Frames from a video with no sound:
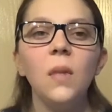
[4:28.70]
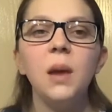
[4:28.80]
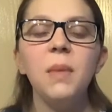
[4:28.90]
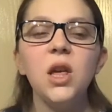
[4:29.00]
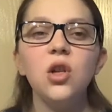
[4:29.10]

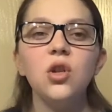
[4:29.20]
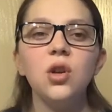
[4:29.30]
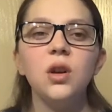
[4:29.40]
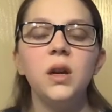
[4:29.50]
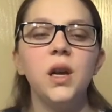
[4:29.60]
making
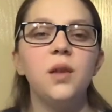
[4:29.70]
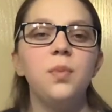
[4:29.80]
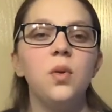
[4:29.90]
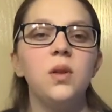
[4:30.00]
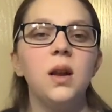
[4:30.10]
sure to
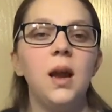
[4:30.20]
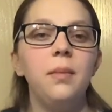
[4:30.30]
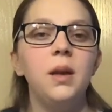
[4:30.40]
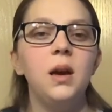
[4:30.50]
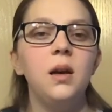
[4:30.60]
expose the
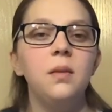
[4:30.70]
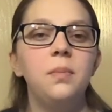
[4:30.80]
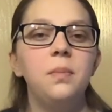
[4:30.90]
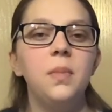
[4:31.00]
labia,